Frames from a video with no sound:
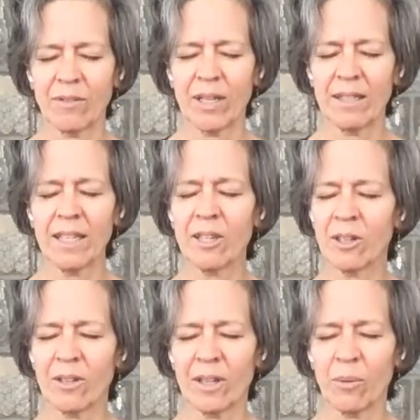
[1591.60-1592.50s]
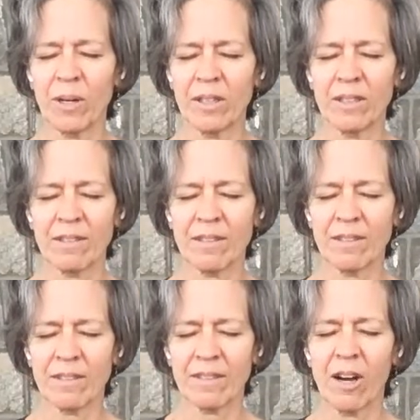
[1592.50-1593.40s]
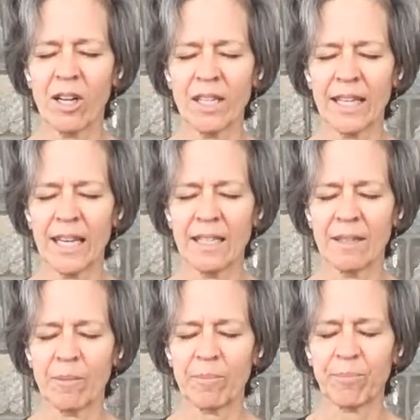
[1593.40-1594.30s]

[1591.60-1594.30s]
right there, awareness is on again,